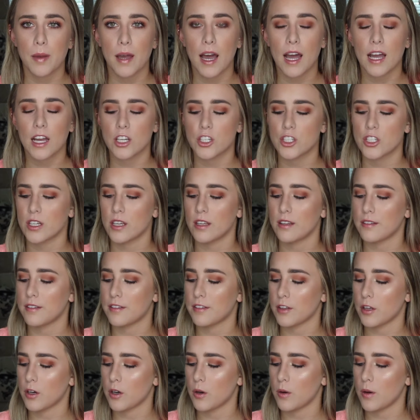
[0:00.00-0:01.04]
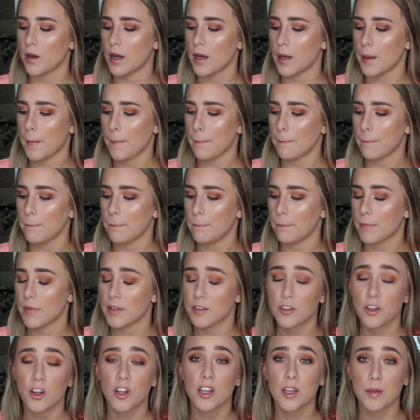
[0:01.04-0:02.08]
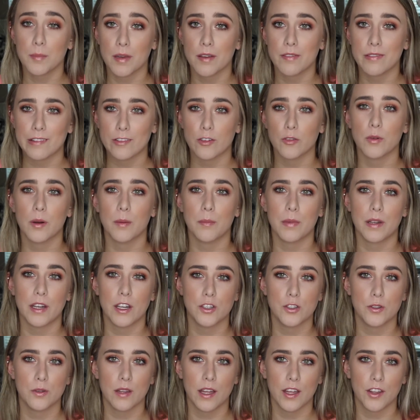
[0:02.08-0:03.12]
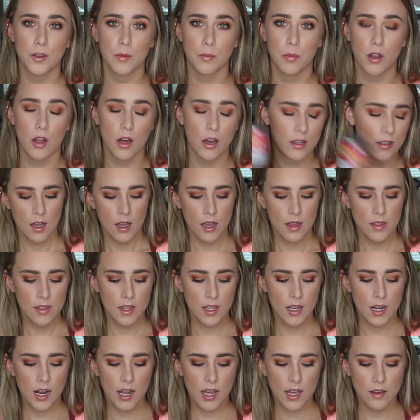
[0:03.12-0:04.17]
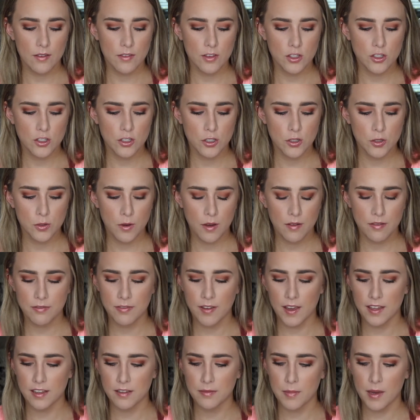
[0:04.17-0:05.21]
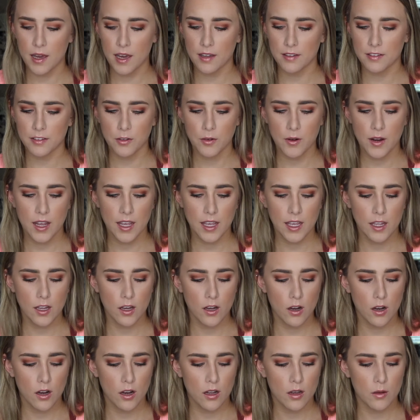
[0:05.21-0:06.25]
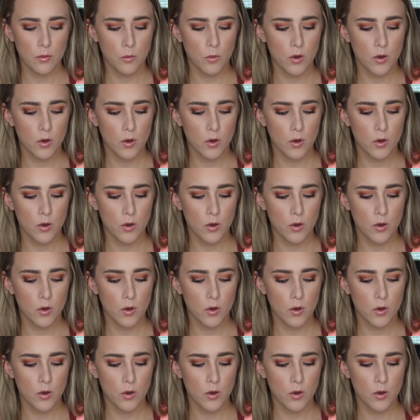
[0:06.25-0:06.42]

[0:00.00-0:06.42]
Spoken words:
packaging, so that's currently my favorite one, but I do like the blonde. And then I have 2 face masks right here.